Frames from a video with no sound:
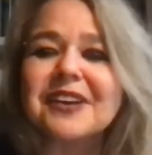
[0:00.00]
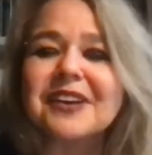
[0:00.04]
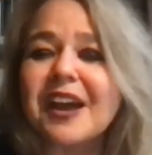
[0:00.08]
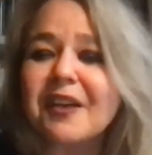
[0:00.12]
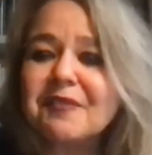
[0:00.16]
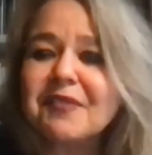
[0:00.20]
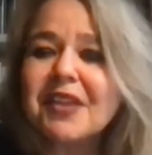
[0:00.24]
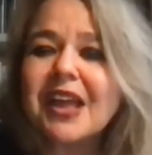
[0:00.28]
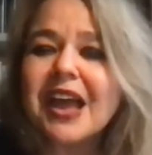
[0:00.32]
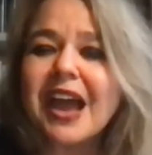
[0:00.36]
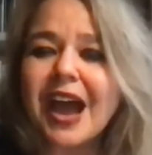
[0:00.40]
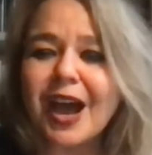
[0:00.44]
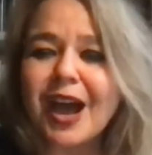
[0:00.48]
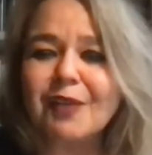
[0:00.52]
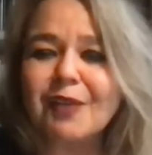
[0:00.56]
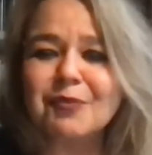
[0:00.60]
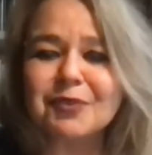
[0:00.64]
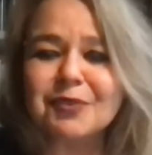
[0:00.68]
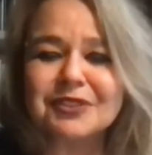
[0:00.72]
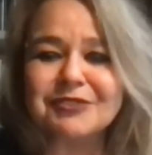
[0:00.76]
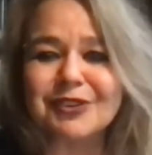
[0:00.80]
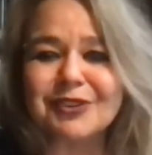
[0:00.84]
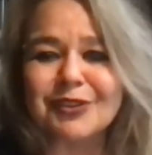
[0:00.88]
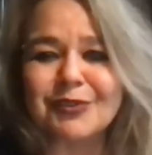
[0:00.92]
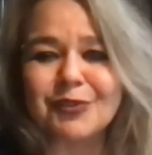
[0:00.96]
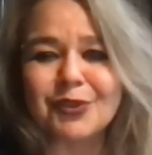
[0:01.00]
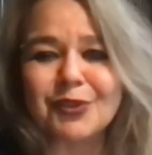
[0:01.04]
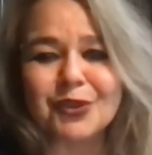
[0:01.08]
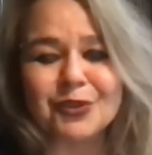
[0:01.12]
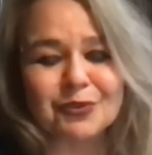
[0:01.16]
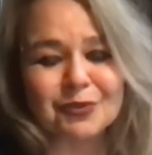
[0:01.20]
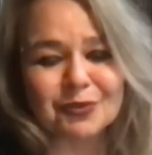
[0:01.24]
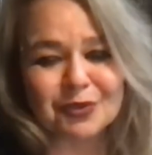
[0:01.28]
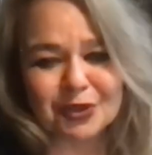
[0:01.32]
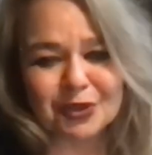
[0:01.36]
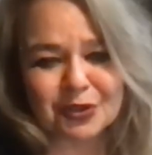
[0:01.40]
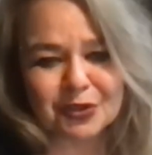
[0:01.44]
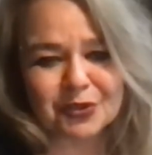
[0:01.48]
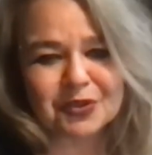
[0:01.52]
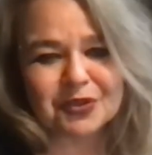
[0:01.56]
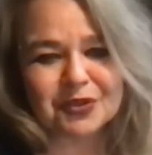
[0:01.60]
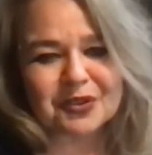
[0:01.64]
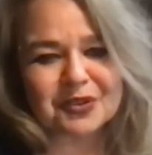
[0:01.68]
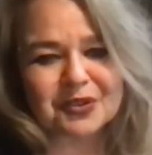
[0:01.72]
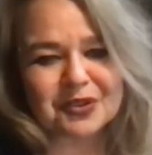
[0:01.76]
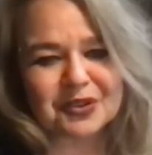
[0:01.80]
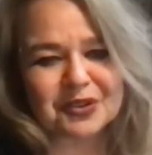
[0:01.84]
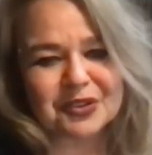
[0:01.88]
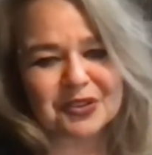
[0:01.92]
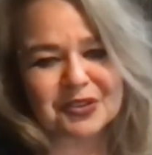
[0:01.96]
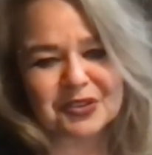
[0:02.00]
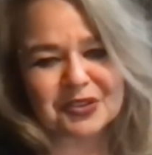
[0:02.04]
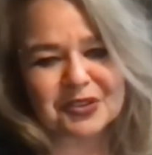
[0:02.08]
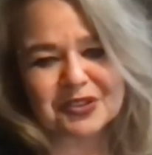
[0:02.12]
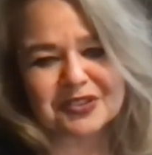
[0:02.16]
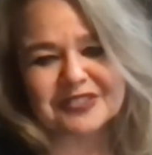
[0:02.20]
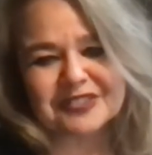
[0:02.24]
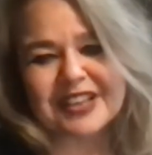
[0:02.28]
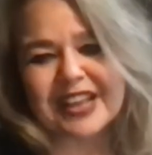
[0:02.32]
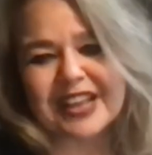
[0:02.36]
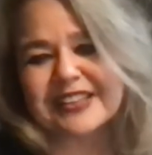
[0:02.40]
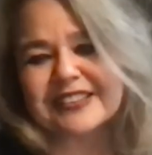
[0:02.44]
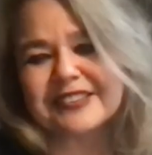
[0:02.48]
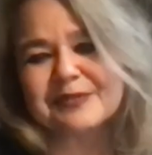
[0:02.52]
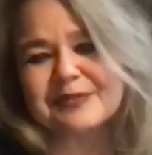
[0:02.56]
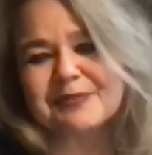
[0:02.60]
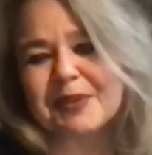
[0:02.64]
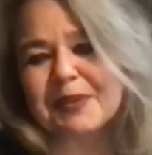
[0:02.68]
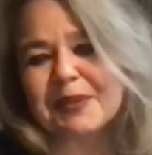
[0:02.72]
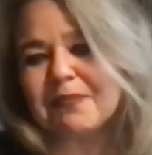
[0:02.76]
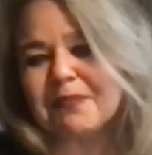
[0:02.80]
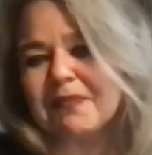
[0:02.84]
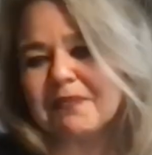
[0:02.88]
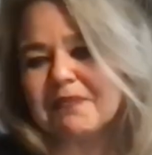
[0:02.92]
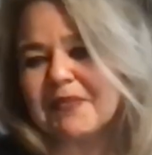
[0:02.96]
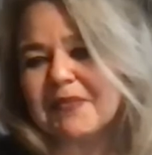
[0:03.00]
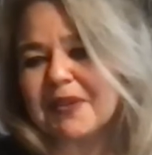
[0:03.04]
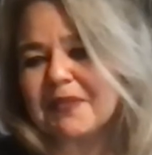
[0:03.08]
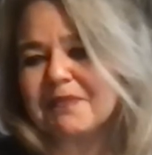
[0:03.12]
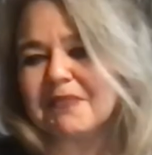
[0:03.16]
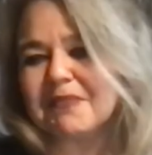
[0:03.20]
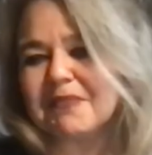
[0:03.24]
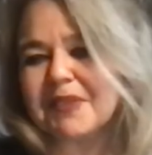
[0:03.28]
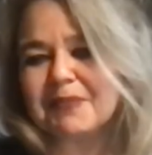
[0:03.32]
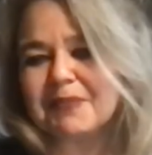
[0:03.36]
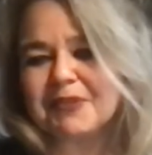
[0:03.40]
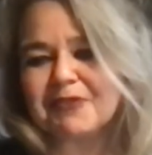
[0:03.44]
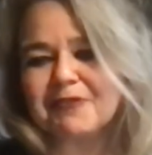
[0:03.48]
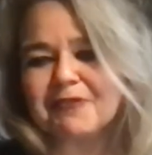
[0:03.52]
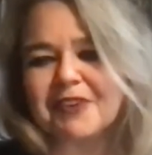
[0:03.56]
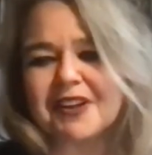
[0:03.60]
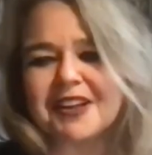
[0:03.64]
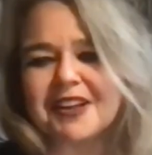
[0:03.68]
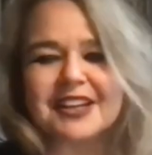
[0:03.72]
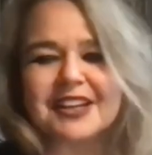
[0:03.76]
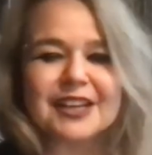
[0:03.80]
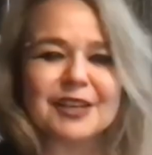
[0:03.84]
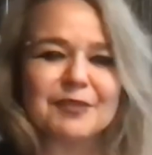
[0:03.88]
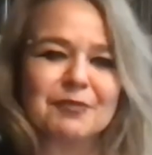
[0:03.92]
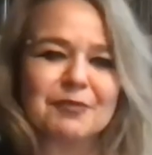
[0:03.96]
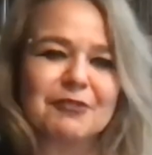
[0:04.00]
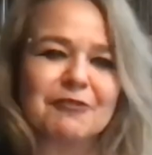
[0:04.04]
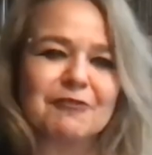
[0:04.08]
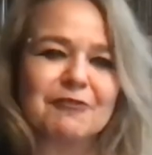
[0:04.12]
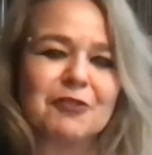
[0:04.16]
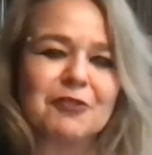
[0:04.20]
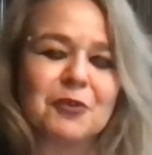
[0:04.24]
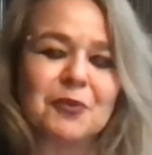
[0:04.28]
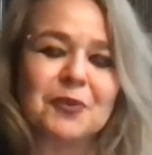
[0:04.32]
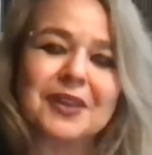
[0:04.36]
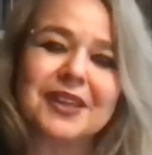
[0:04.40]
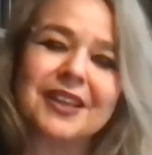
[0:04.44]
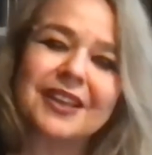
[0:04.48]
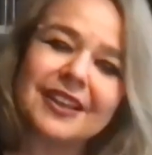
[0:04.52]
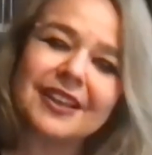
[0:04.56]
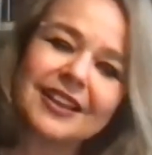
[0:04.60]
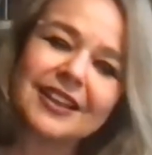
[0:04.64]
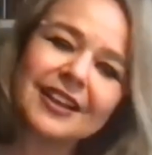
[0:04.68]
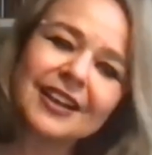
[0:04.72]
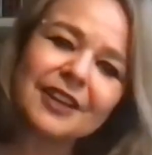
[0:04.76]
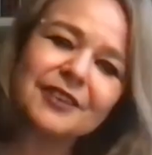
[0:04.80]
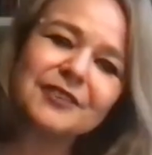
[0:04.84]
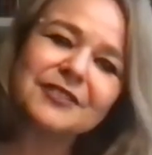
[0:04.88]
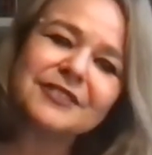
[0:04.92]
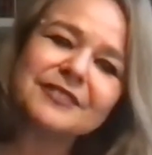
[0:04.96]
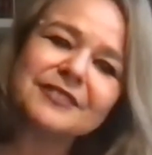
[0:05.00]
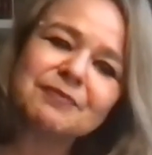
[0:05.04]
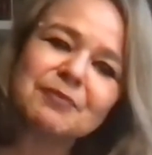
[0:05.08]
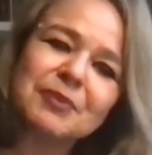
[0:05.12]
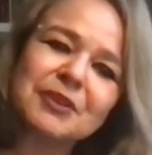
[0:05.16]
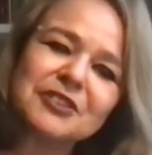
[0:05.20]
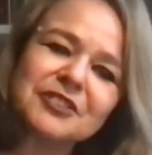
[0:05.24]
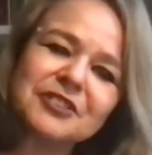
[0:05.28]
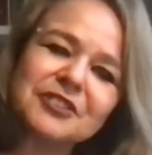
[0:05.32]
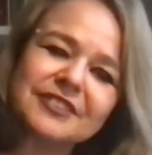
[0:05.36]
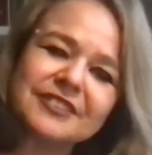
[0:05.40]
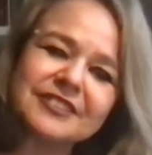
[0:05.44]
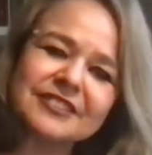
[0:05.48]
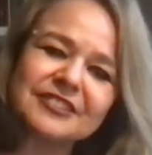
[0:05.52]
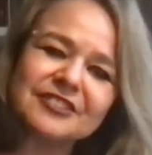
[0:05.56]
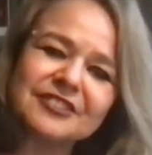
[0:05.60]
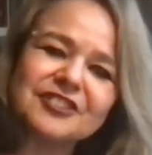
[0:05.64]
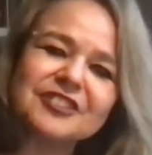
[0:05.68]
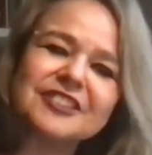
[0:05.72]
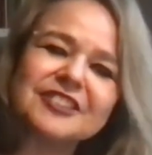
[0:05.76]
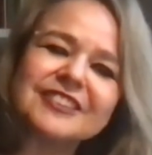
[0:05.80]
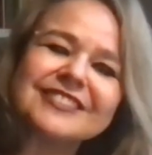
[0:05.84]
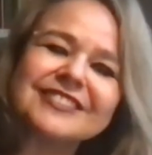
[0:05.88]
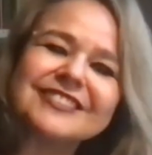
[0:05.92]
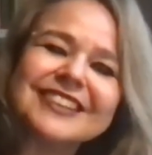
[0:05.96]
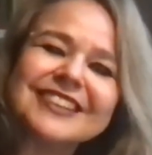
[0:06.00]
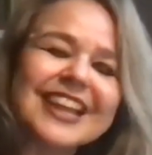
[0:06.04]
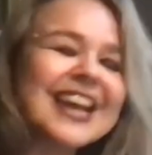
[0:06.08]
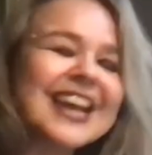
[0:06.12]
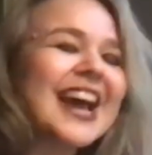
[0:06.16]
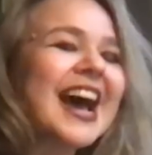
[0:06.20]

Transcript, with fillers: I'm I'm wondering if you you could tell us maybe maybe finally before we close, but just just